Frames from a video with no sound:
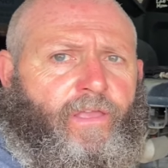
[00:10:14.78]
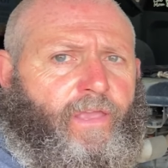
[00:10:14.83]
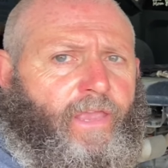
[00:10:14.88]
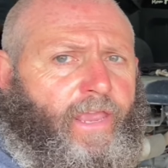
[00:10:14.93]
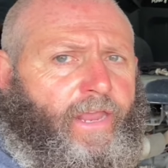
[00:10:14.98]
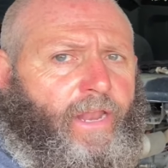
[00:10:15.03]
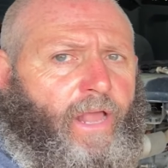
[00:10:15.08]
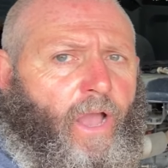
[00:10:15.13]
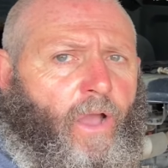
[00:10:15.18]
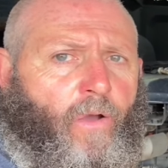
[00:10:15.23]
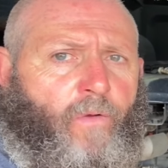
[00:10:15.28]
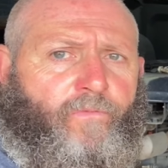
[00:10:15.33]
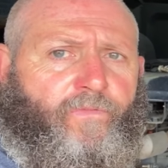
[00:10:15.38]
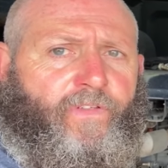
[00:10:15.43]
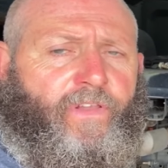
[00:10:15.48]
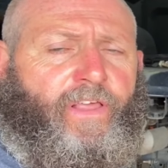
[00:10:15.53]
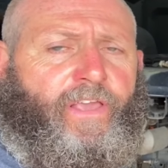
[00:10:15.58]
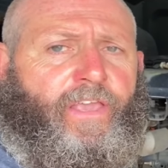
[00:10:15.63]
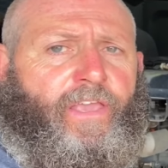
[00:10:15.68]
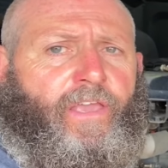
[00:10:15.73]
And
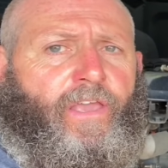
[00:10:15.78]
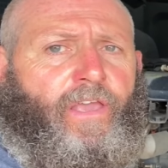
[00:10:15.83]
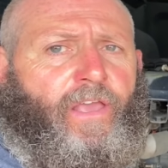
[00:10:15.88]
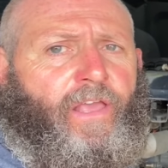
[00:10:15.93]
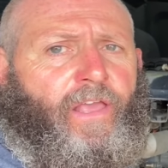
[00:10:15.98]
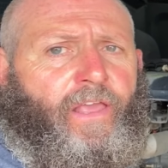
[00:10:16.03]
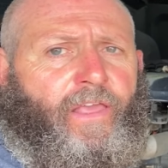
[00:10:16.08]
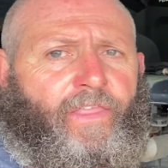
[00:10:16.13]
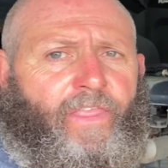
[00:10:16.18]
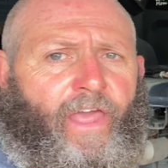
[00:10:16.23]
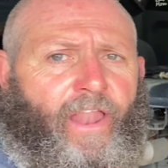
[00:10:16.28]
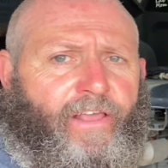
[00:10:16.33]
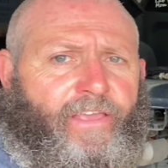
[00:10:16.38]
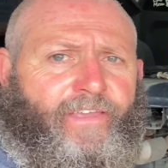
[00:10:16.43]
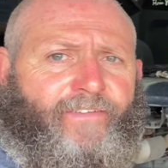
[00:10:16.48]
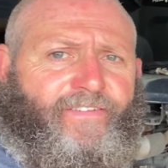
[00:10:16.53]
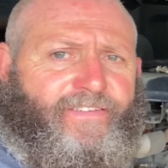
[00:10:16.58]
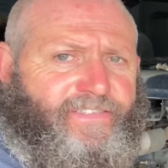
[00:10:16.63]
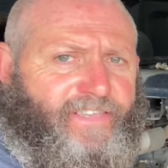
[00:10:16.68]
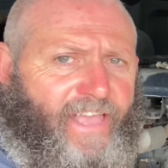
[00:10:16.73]
hopefully that'll
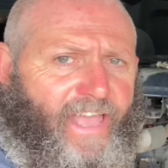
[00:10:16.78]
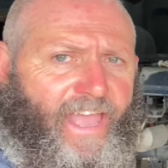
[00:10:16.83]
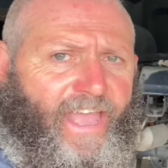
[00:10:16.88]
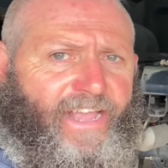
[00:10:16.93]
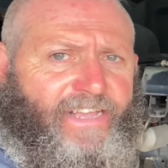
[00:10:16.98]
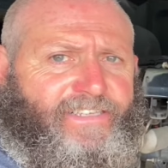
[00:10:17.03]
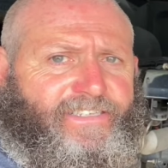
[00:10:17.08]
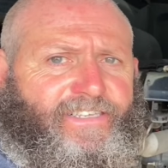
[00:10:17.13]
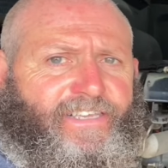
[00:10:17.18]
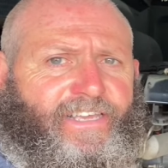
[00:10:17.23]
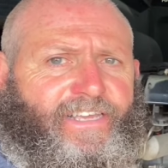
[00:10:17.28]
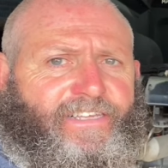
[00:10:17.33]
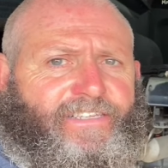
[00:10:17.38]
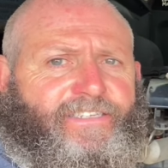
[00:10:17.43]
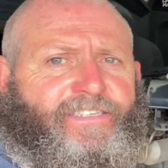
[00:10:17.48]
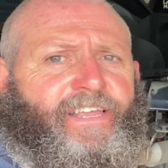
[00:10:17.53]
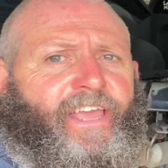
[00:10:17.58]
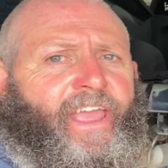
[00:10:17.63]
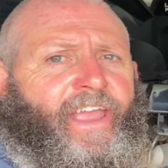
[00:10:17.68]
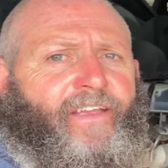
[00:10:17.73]
give us access
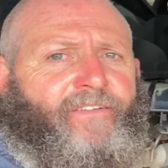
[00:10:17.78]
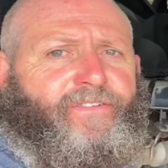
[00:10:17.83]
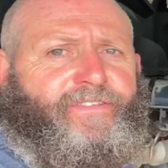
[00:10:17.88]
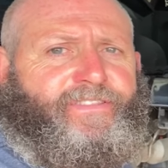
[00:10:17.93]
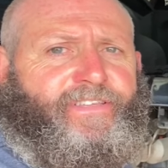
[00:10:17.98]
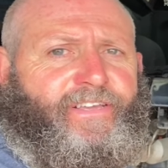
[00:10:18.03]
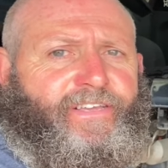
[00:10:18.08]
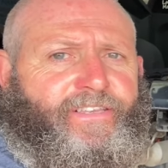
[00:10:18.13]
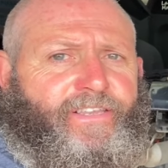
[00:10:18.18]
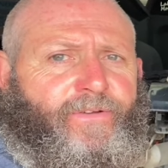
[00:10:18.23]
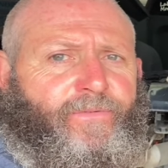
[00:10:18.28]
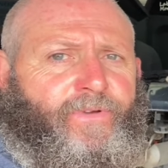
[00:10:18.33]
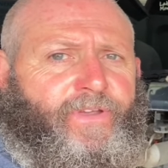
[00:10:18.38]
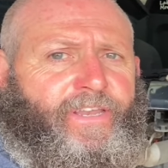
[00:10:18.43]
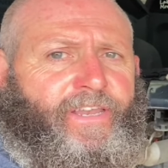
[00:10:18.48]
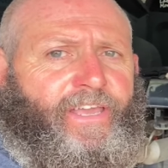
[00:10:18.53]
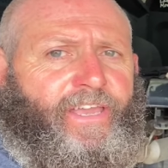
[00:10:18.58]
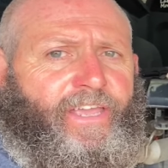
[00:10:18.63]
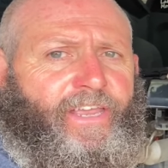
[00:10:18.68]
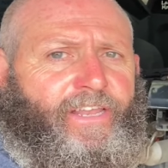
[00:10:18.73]
to everything that we
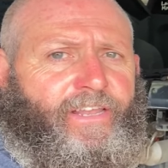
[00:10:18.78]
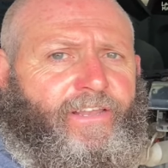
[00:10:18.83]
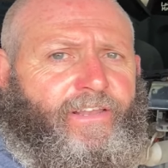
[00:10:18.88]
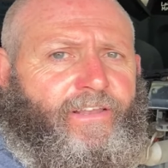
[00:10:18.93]
need.